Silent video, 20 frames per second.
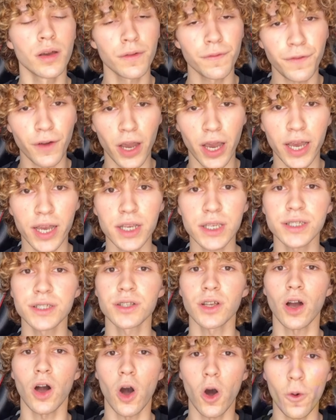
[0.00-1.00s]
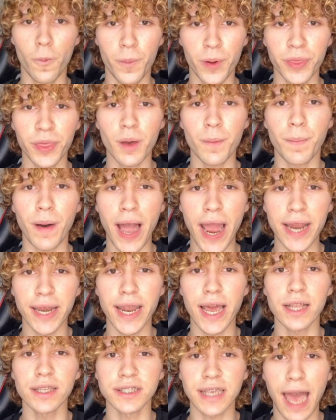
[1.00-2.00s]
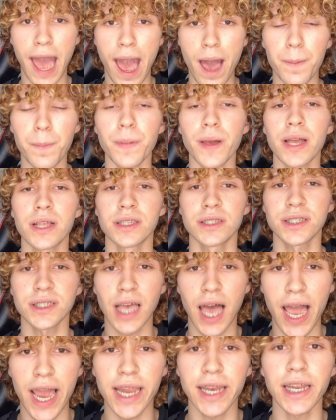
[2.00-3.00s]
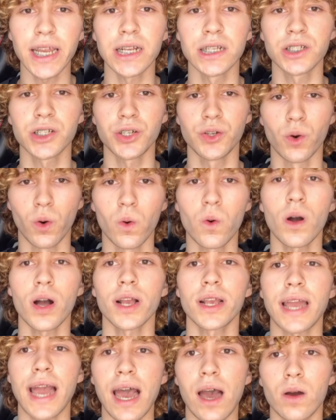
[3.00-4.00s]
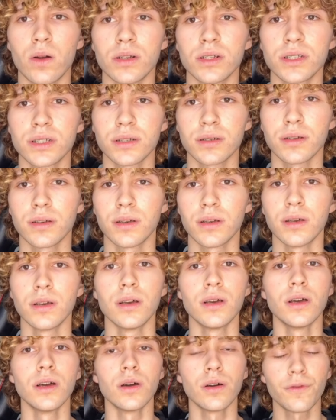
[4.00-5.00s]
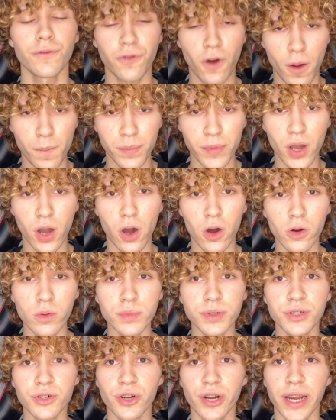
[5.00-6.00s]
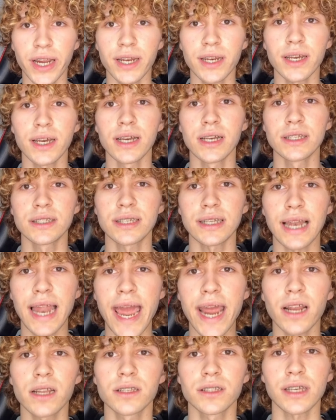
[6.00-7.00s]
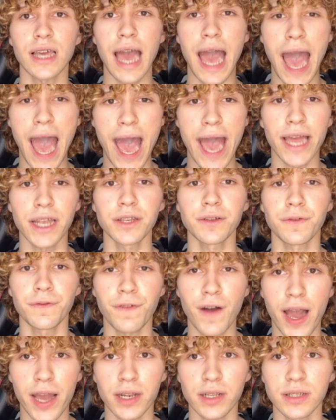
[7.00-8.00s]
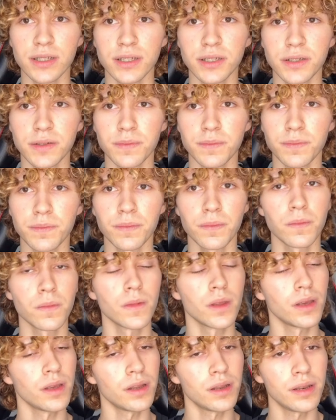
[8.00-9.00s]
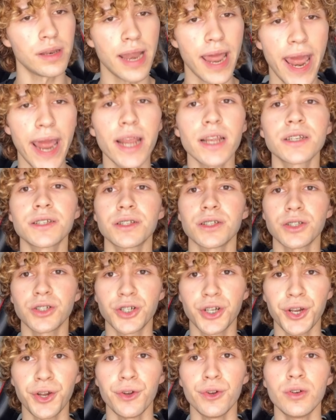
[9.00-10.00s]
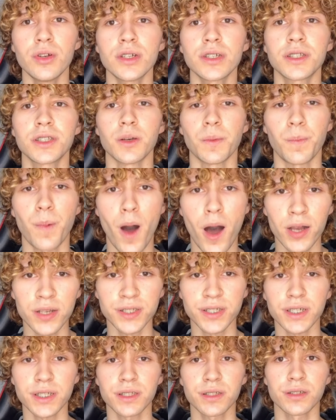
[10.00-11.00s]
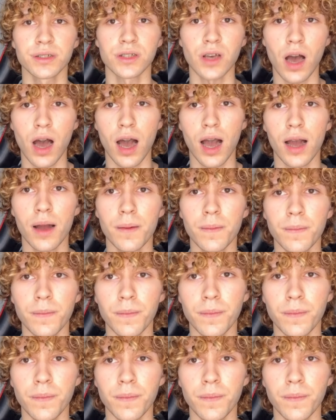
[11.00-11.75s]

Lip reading: First, open the Binance app and sign into your account. From the home screen, select Add Funds. Next, choose Deposit ZAR.